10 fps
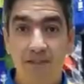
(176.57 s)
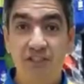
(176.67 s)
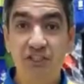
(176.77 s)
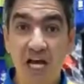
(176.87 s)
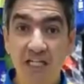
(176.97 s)

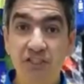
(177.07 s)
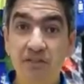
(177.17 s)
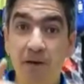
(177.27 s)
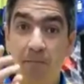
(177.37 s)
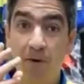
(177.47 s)
Challenge
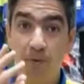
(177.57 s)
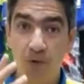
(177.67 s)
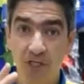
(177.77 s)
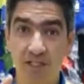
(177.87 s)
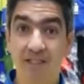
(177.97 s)
number
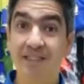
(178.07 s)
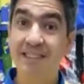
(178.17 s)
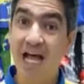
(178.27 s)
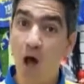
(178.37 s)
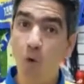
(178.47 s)
three.
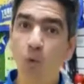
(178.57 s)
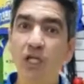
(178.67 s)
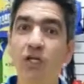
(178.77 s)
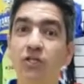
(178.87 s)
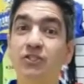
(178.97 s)
Now we go